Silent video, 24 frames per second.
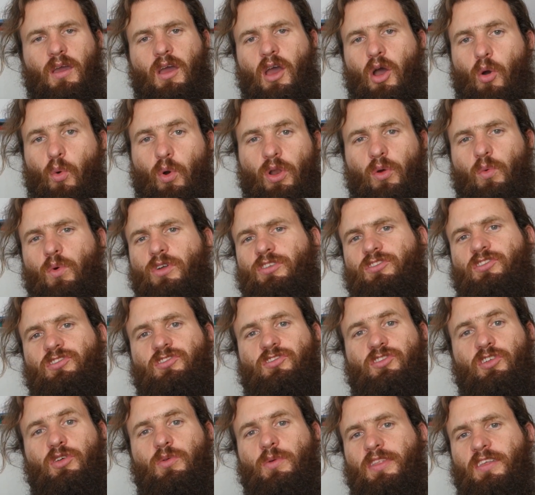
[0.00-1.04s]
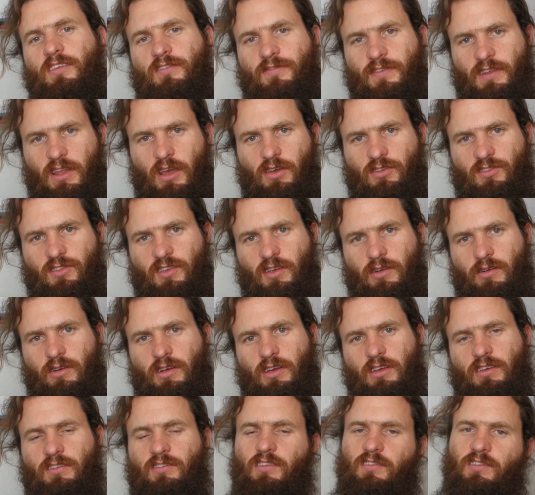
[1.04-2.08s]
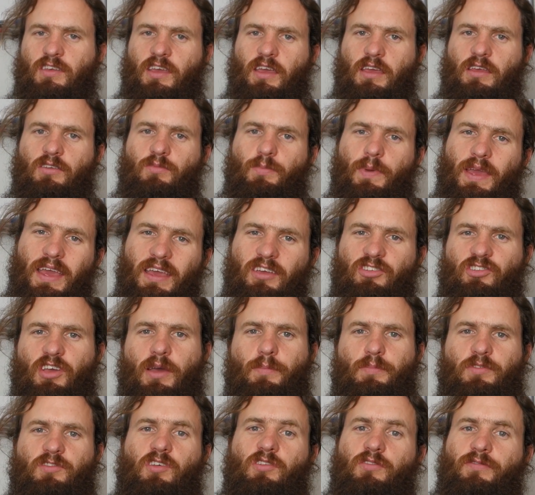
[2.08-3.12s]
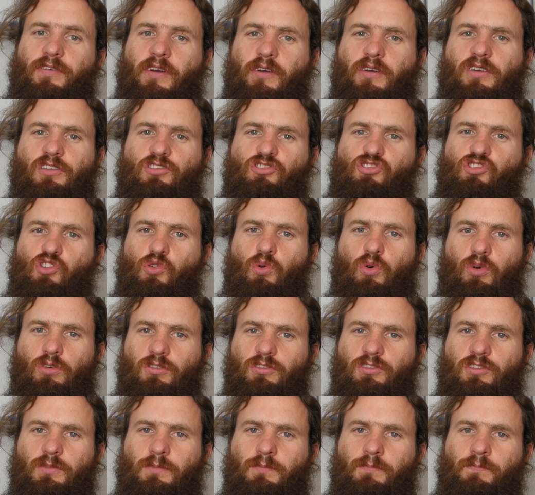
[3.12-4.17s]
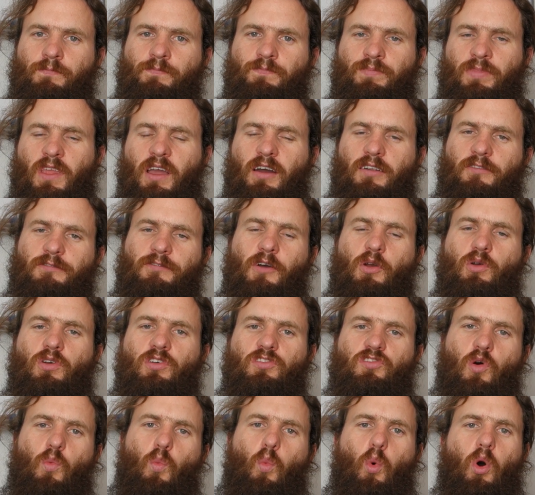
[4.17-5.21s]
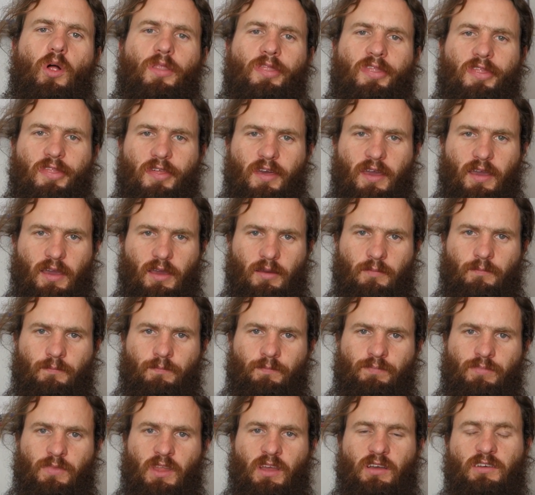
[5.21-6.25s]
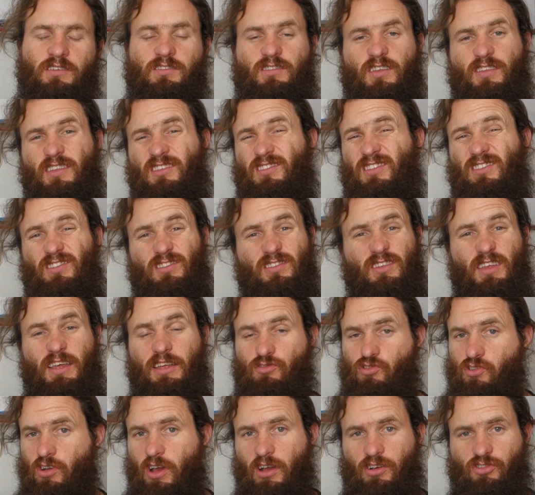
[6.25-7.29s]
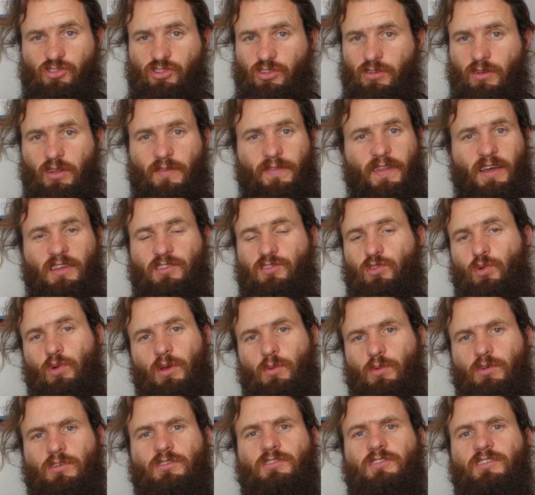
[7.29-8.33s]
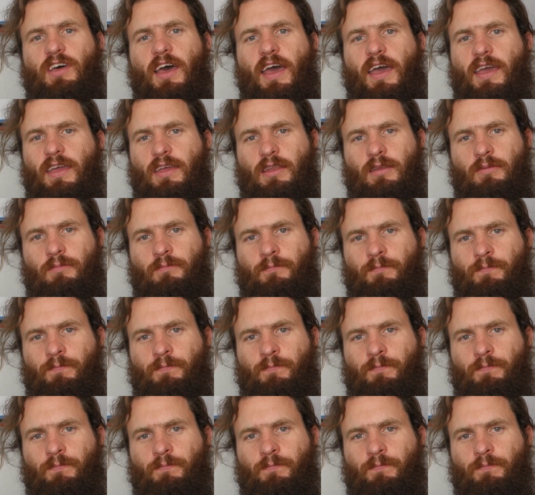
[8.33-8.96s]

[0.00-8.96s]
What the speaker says: What I want to do with this video series is keep each episode very short and focus on one thing. So this is the introduction, and that's all it will contain.